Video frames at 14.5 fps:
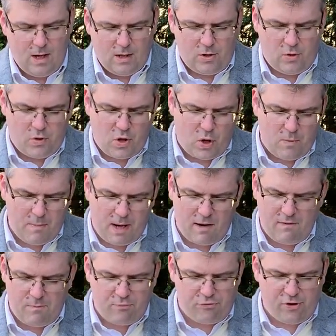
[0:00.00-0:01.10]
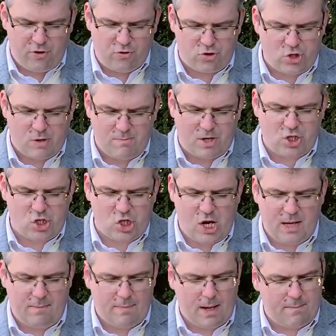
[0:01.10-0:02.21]
You know my reproach, my
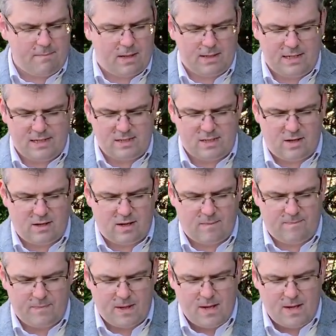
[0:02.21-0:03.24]
shame, and my dishonour.